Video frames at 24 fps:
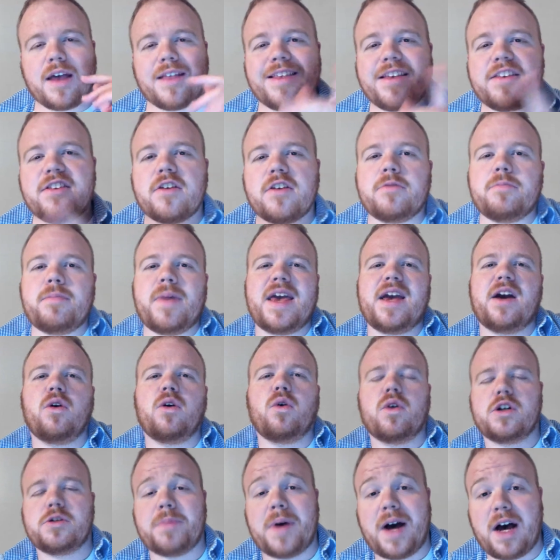This is Big
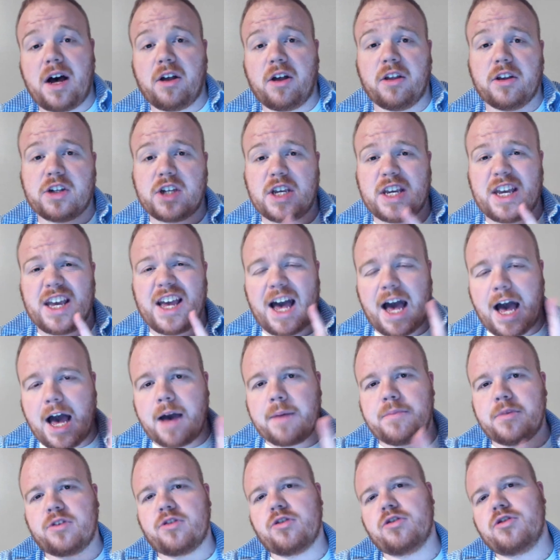Orange Biology.
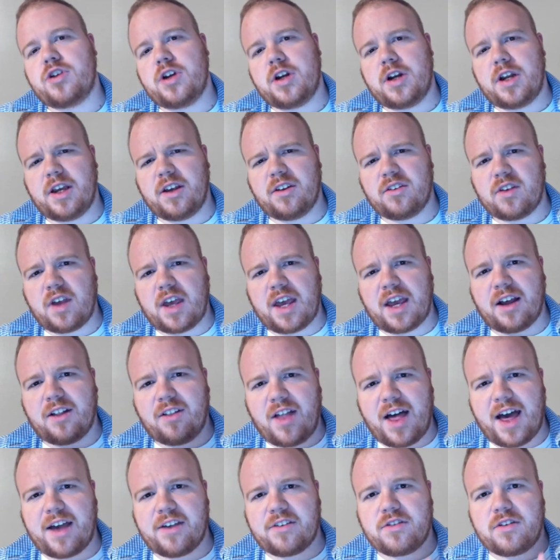I'm Mr. Jennings, and
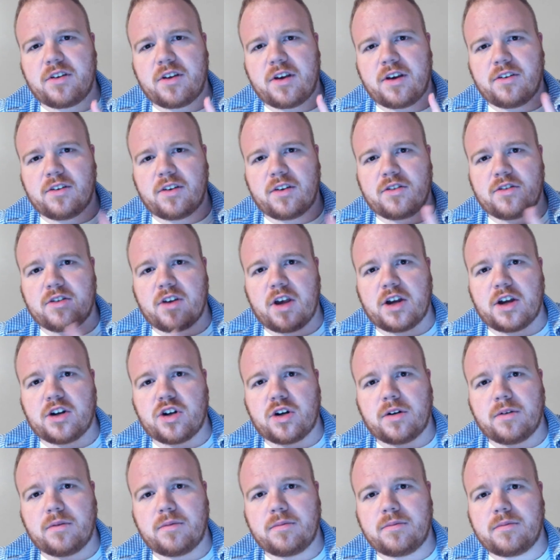class is in session.